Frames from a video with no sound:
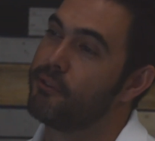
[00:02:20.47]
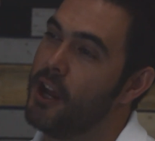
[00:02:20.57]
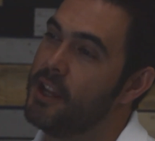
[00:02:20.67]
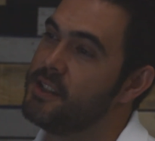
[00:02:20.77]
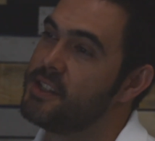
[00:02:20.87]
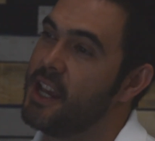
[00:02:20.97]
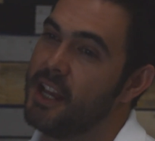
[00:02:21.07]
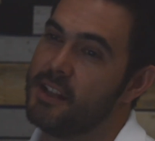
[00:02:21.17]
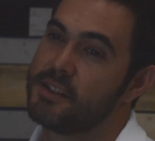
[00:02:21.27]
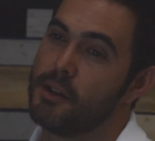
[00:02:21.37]
friends
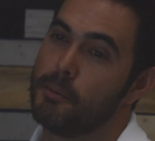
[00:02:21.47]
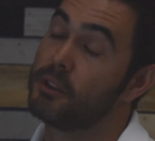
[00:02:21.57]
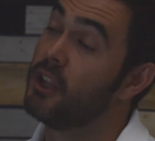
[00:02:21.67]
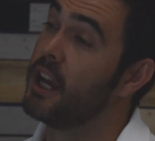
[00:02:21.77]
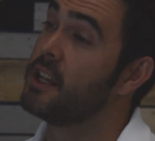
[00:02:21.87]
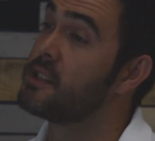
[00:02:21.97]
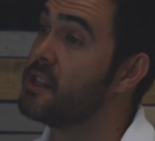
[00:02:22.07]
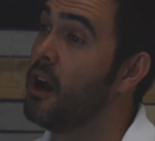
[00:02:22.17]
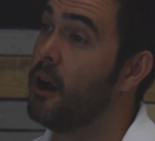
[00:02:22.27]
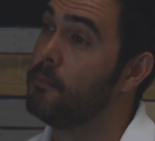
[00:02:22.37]
and some clients
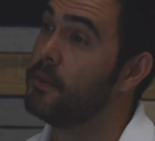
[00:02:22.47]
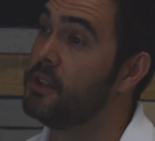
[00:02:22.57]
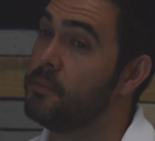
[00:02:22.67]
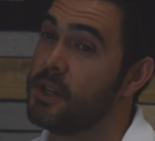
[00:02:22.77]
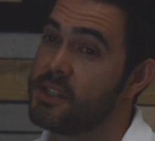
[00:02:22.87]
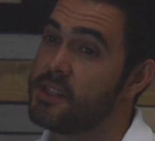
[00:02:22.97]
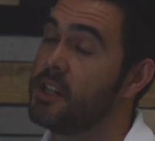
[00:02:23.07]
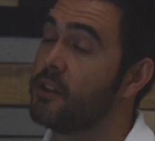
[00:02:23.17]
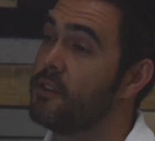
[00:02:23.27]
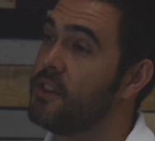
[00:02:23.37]
in the business
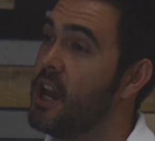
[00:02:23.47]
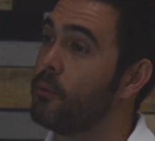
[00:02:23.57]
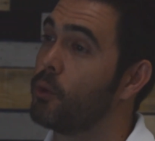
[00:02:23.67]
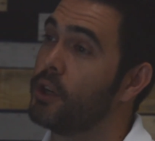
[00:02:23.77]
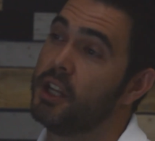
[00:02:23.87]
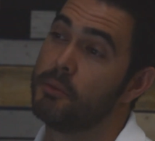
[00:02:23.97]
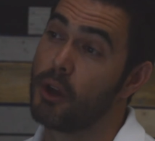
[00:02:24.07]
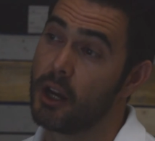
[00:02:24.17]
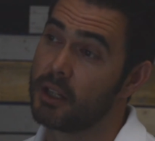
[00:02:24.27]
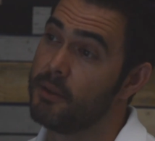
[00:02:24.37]
here that were in
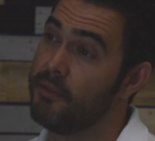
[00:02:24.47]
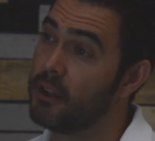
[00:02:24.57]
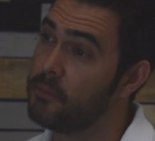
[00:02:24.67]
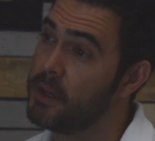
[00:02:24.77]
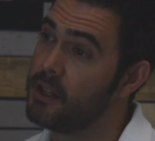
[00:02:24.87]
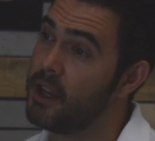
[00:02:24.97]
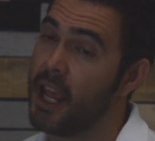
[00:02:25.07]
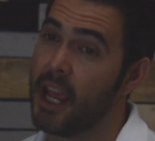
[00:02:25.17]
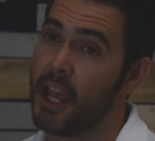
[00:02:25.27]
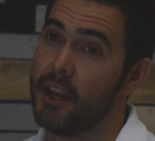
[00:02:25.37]
product development,
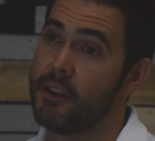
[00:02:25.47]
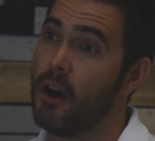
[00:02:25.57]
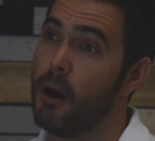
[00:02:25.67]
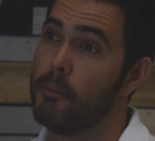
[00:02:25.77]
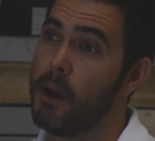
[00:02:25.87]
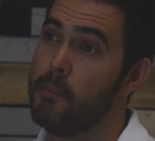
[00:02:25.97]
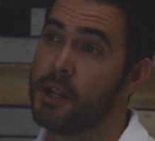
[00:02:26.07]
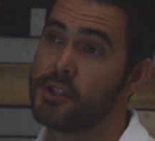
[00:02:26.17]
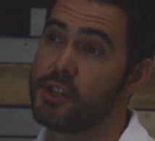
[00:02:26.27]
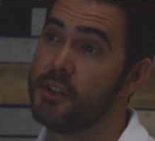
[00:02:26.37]
and I
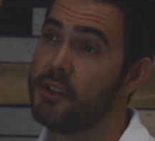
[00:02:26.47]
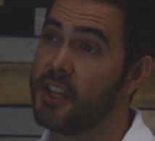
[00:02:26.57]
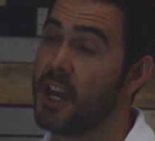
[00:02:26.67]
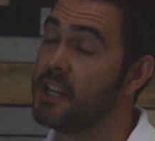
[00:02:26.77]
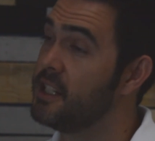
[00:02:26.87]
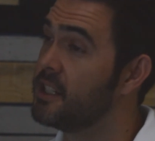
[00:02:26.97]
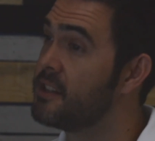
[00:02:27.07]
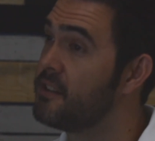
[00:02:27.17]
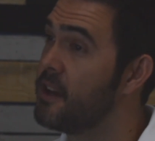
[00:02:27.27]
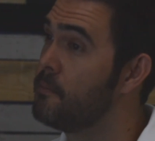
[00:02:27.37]
mentioned the idea
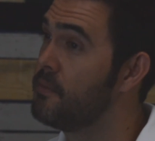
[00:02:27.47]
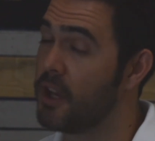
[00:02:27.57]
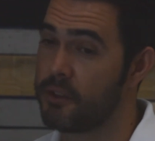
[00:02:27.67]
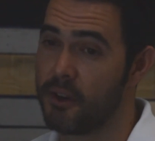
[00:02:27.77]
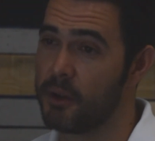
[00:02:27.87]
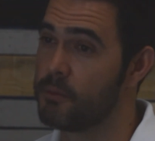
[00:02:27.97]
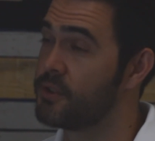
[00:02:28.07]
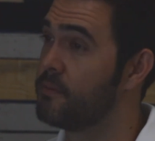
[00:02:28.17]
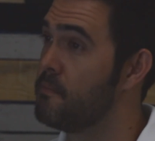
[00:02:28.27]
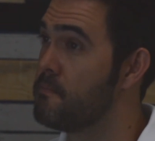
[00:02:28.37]
to them. They thought it
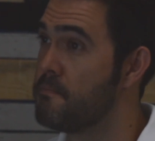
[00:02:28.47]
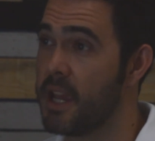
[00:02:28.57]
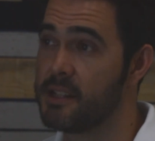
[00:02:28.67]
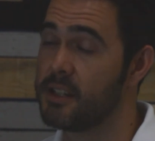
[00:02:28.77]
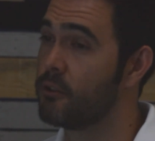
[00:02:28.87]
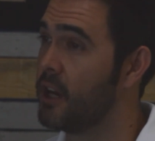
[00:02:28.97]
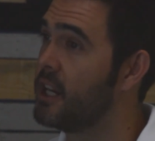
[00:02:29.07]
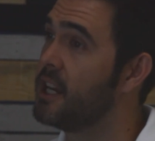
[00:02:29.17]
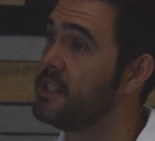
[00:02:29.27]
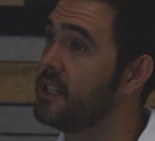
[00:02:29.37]
was an amazing,
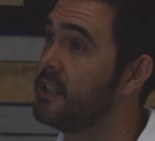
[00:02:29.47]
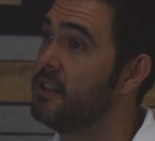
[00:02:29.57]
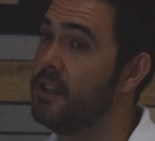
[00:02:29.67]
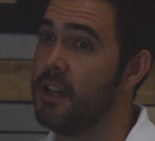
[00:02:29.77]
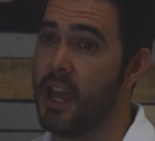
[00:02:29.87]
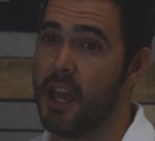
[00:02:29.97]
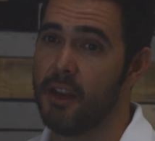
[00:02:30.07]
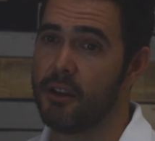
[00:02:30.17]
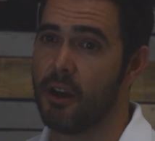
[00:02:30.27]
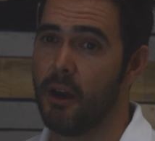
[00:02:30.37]
great idea,
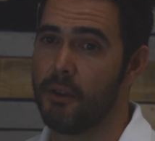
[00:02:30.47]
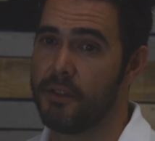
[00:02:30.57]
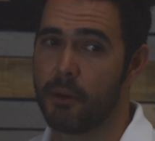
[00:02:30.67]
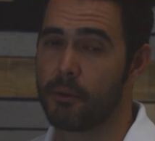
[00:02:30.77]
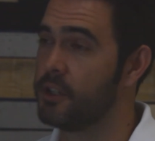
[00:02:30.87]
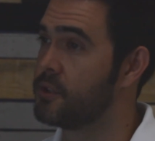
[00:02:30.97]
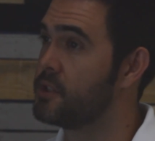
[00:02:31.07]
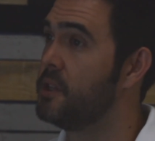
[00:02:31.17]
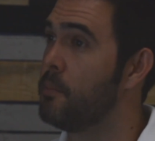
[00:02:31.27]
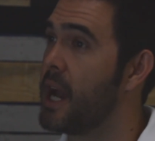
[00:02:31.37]
and they were
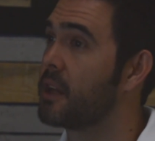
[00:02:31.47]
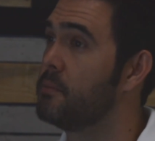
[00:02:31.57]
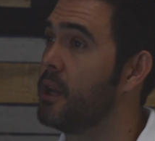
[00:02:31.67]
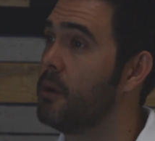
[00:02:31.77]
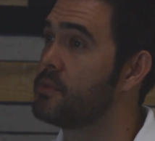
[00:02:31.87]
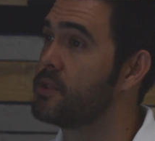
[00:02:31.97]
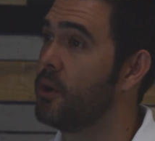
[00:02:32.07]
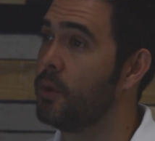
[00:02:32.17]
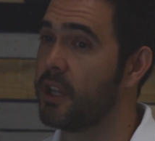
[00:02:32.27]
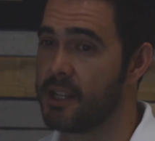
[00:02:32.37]
interested in backing me up,
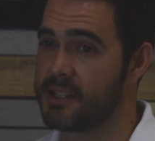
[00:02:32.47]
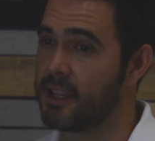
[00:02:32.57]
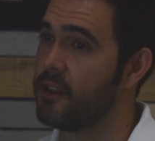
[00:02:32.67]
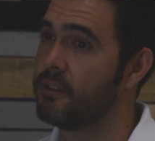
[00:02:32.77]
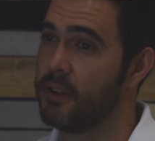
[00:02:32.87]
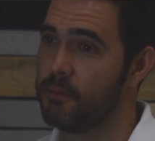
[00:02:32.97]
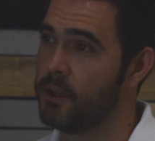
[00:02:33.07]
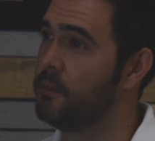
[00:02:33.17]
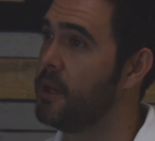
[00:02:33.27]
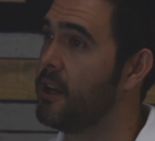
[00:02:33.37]
so we got together and
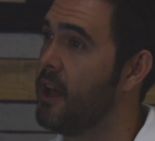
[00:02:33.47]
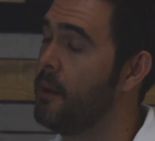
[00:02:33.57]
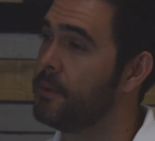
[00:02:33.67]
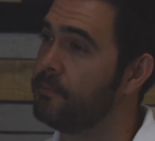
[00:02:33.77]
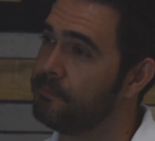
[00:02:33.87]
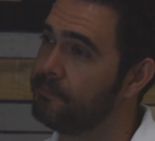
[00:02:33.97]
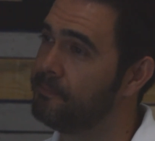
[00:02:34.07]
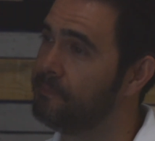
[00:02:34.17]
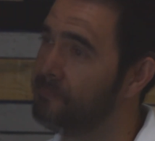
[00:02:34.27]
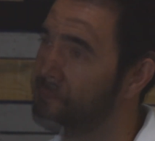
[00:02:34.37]
we made it
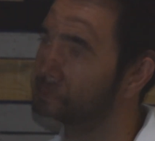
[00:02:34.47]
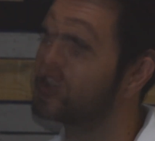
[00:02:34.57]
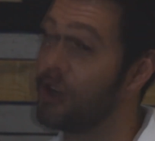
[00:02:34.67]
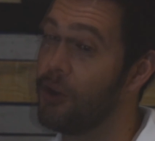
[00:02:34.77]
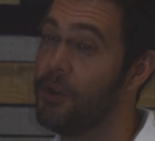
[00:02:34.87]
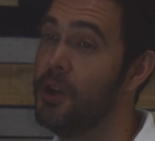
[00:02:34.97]
happen. So